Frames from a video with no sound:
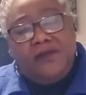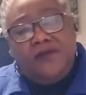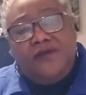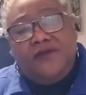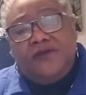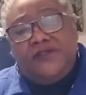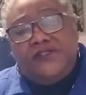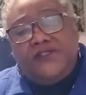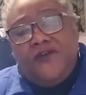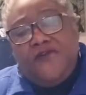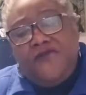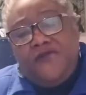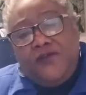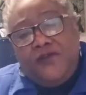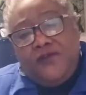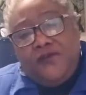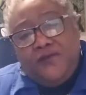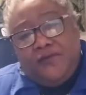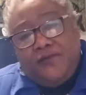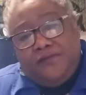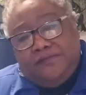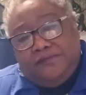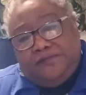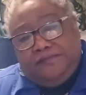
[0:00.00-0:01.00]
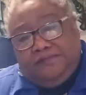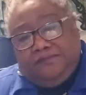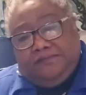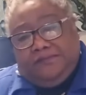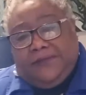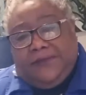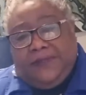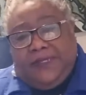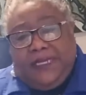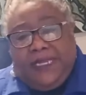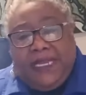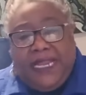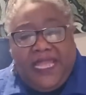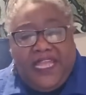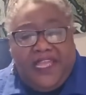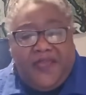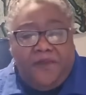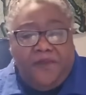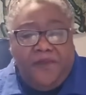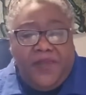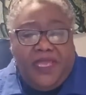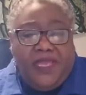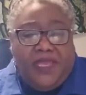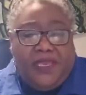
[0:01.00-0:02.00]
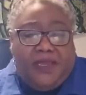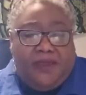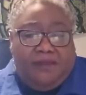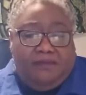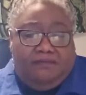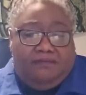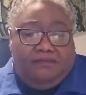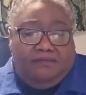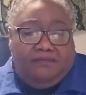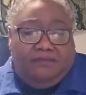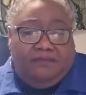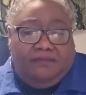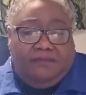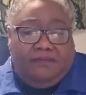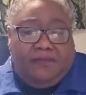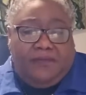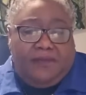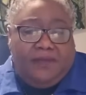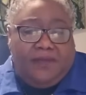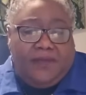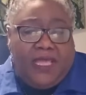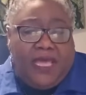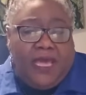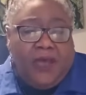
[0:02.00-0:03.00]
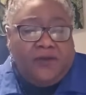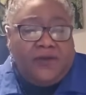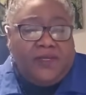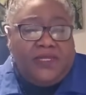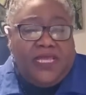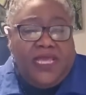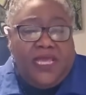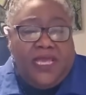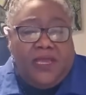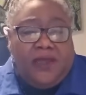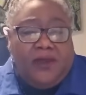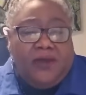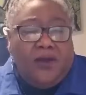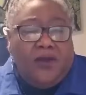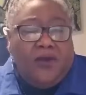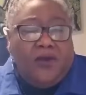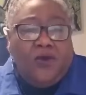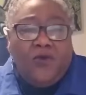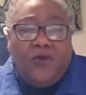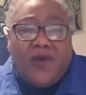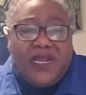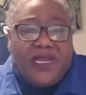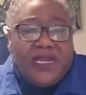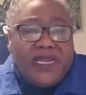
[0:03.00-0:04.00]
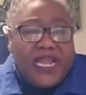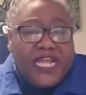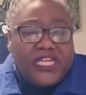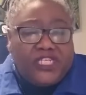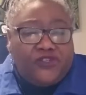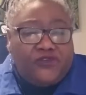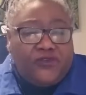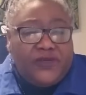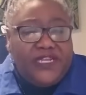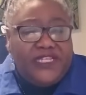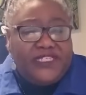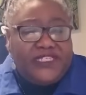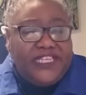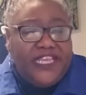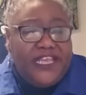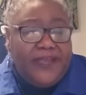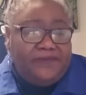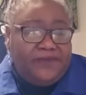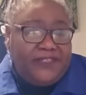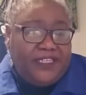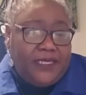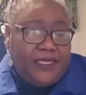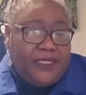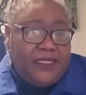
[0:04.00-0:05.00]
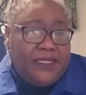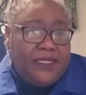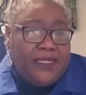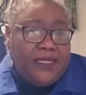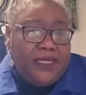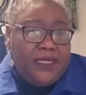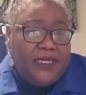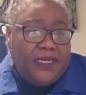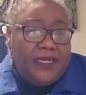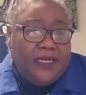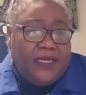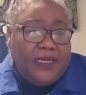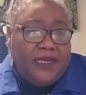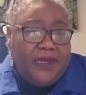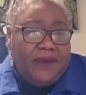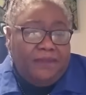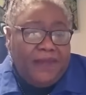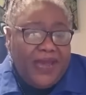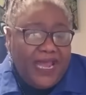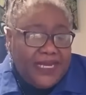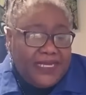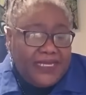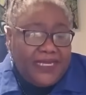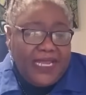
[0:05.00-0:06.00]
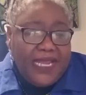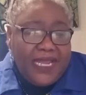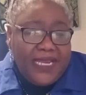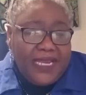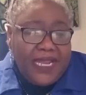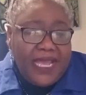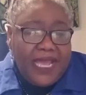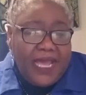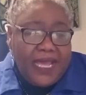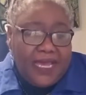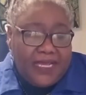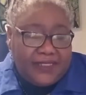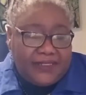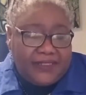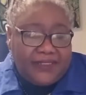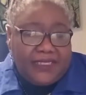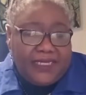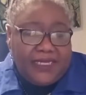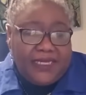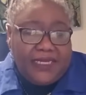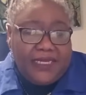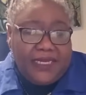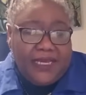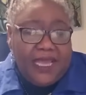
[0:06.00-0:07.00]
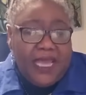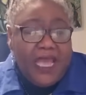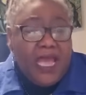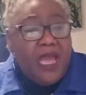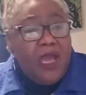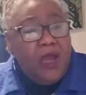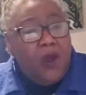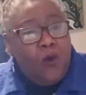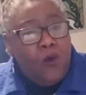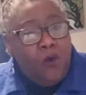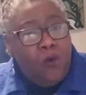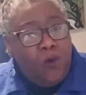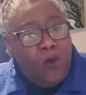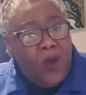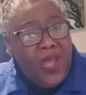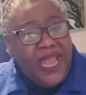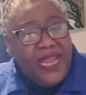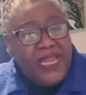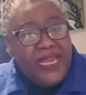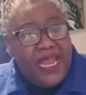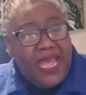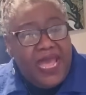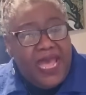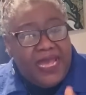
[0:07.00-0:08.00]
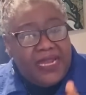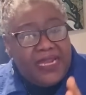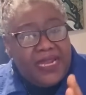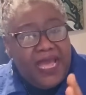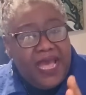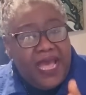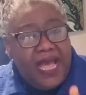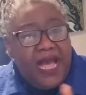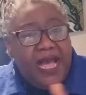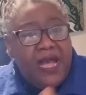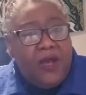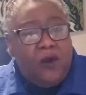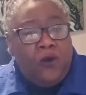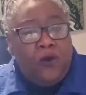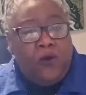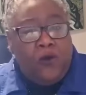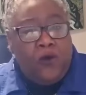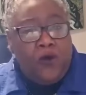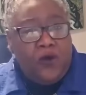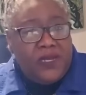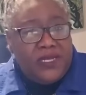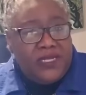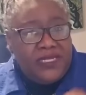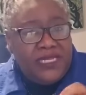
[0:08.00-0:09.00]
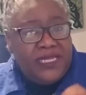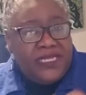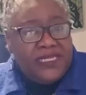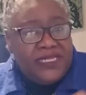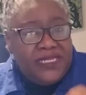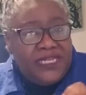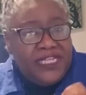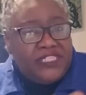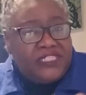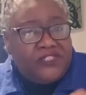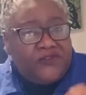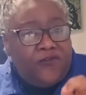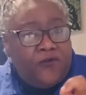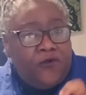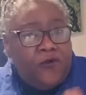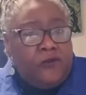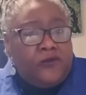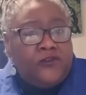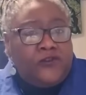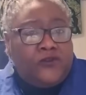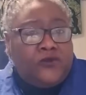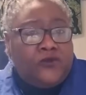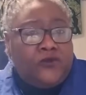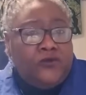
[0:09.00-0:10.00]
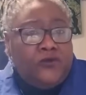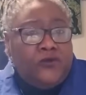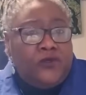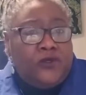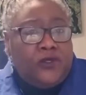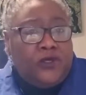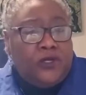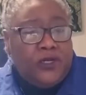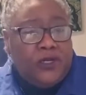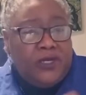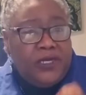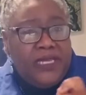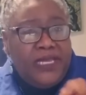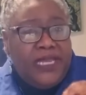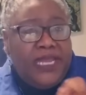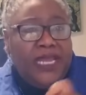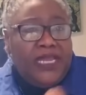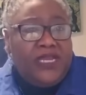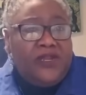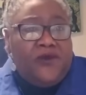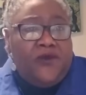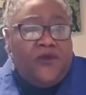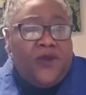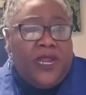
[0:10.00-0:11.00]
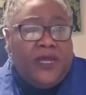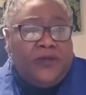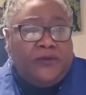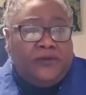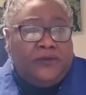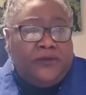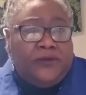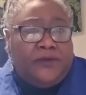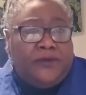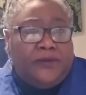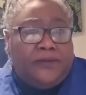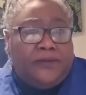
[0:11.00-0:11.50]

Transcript: Those of you like me out there who are naturally skeptical might then ask, when and how did this falsehood gain ground?